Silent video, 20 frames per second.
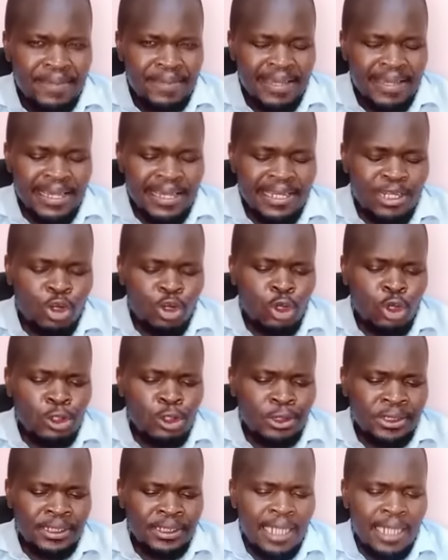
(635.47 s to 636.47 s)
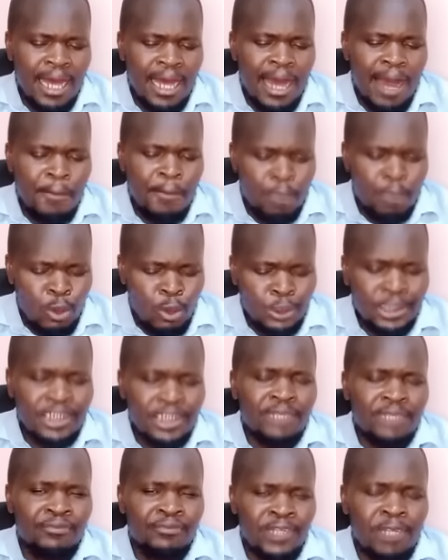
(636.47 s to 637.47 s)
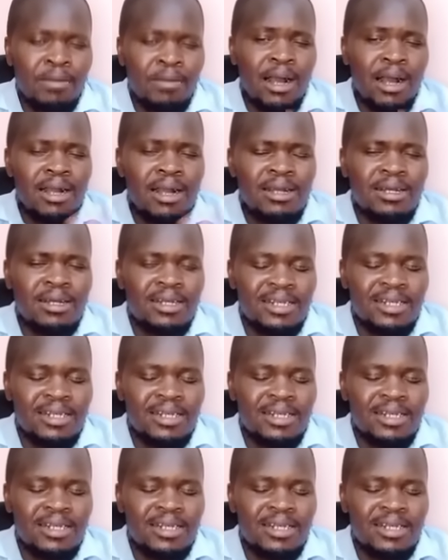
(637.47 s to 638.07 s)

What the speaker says: And he got a positive feedback